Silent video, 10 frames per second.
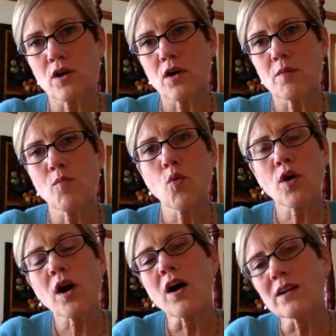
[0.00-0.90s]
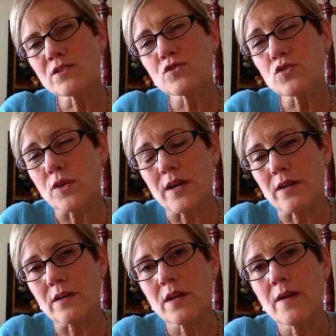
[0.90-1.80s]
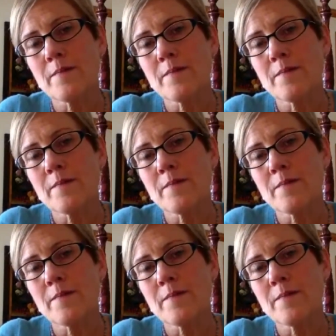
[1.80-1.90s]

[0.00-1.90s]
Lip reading: are more concentrated.